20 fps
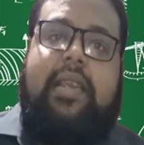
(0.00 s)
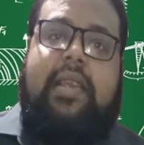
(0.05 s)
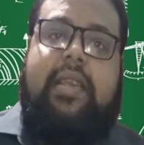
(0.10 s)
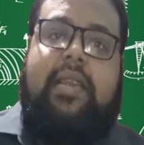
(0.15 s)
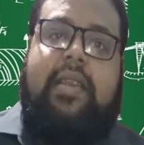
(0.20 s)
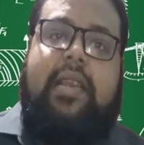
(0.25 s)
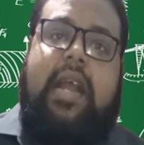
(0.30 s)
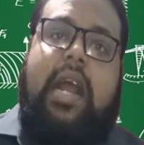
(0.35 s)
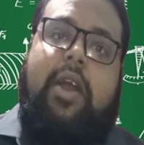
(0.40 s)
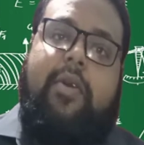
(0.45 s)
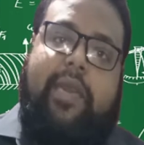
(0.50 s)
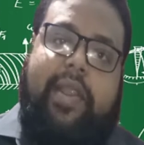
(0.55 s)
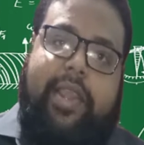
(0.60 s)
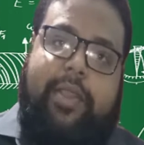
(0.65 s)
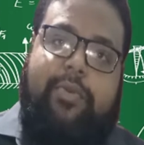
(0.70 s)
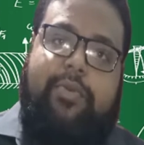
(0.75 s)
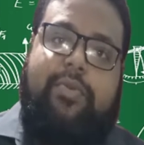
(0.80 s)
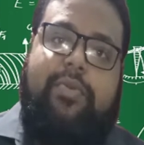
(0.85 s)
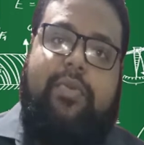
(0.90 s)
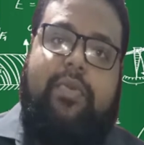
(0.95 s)
How are you?
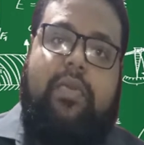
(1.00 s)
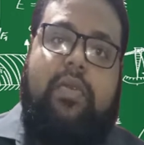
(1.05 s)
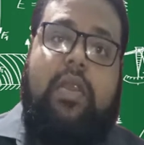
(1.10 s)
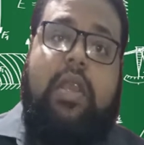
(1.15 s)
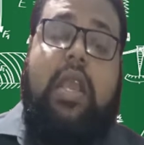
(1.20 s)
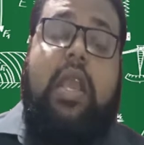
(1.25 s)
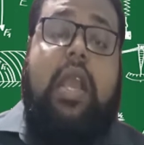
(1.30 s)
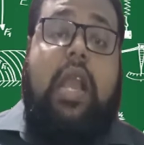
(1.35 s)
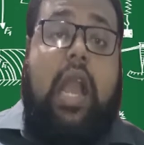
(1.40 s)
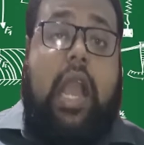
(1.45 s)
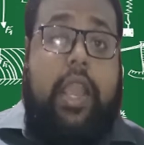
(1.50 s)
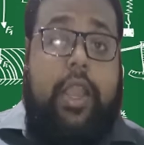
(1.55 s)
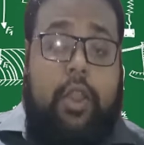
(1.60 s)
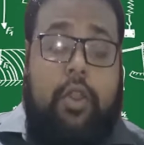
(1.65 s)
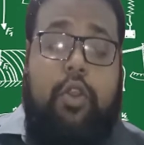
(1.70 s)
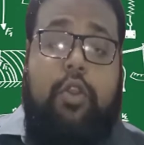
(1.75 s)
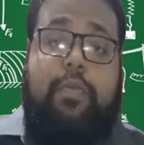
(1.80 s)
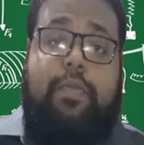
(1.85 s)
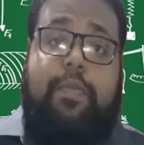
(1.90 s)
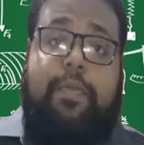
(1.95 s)
I
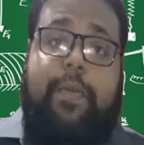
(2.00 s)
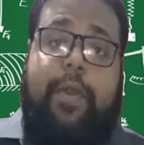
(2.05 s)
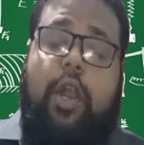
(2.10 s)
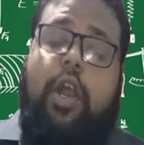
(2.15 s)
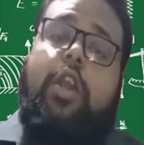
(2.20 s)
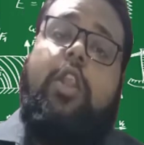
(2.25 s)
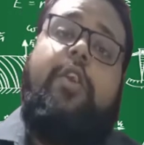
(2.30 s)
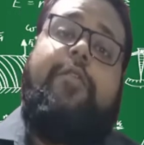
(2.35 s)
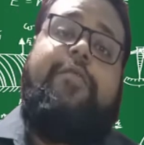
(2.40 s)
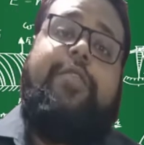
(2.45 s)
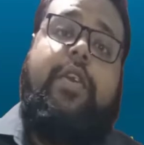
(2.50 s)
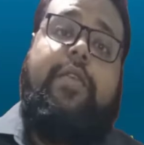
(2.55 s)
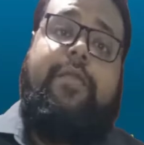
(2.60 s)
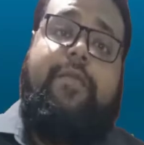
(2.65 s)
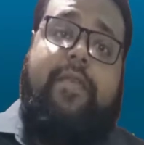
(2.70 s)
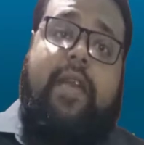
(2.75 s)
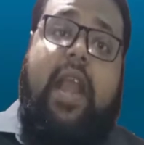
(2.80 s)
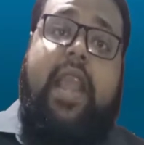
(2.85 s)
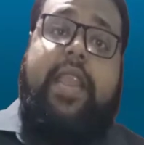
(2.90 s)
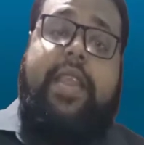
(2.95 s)
hope all of you are
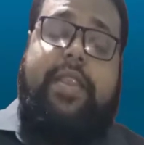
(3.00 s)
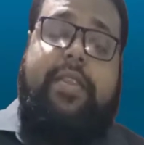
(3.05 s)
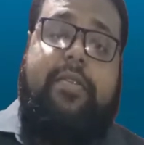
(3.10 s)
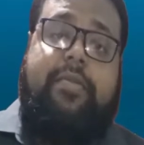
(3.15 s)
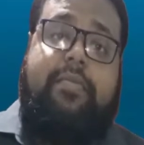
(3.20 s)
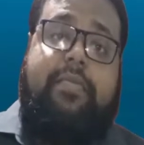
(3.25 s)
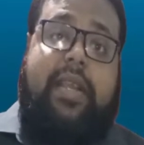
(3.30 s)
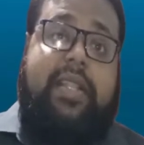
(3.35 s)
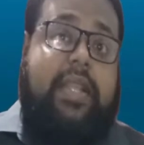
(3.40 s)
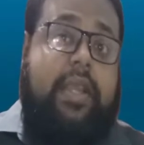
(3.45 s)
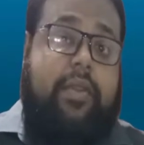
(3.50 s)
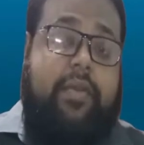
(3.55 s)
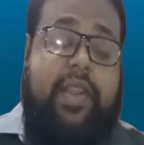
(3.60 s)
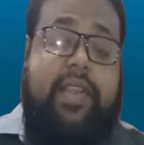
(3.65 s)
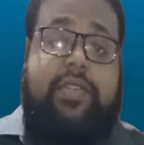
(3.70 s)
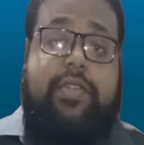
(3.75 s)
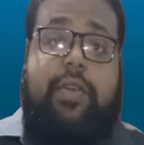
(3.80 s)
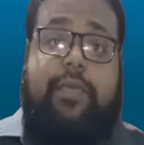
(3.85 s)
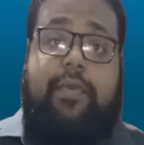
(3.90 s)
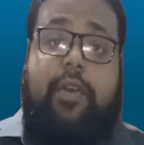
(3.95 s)
fine by the grace
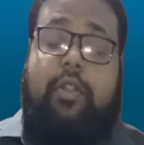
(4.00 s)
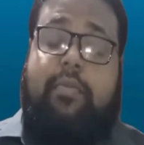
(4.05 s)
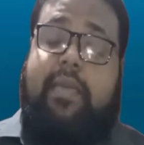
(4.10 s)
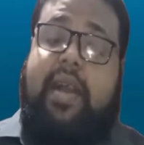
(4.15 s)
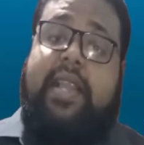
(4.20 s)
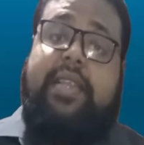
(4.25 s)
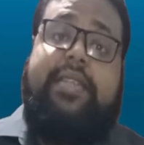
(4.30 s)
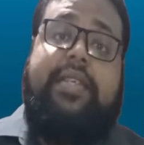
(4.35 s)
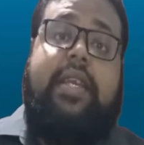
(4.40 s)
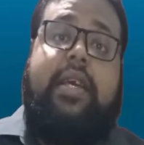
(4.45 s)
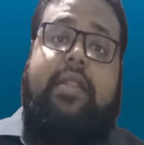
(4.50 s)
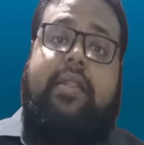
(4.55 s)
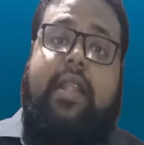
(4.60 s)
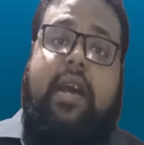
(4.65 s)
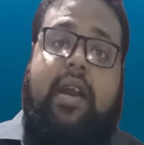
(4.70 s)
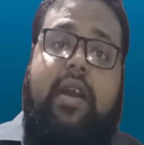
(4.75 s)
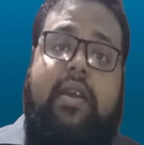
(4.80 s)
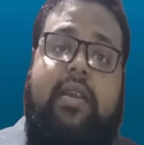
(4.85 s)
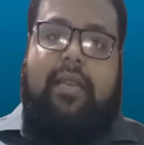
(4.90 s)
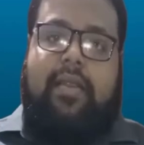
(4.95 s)
of Almighty
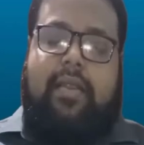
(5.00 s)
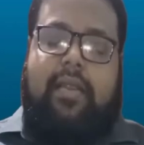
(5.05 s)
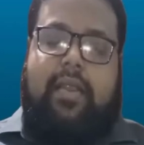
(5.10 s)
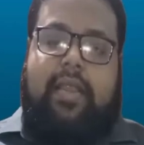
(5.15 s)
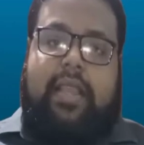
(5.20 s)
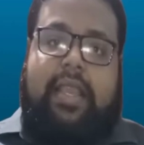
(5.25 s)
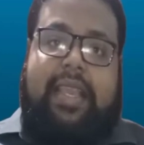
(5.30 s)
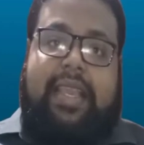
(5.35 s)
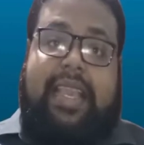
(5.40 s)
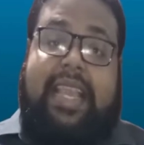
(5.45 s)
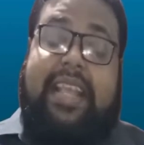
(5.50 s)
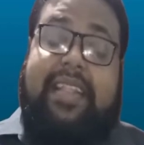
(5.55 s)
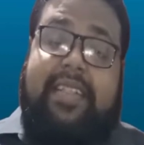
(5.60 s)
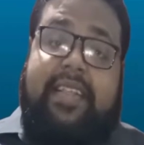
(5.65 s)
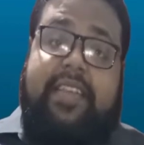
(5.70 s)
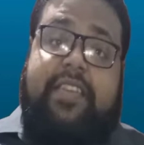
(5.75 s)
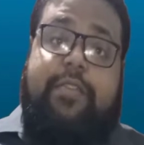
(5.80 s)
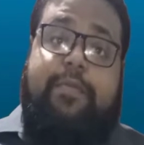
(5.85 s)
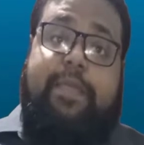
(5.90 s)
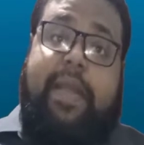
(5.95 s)
Allah in
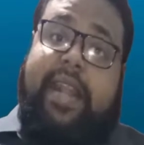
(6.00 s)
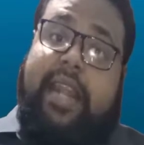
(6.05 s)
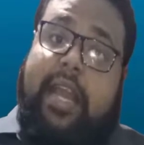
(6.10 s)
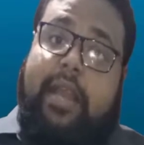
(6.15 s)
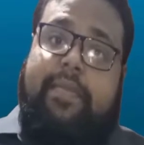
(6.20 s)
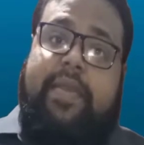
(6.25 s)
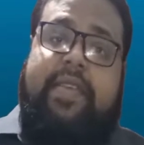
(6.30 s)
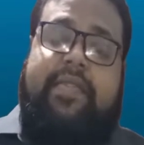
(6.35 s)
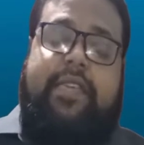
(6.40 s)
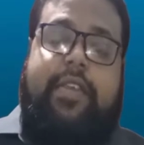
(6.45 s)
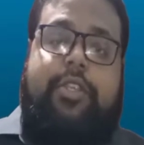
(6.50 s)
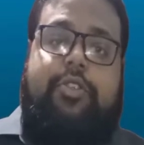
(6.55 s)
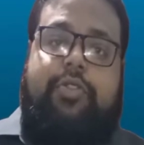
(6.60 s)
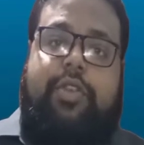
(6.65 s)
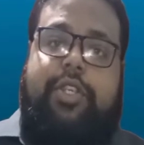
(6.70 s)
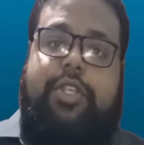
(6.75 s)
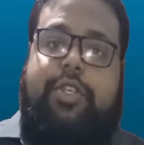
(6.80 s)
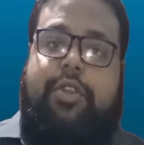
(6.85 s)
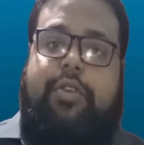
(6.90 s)
this pandemic situation.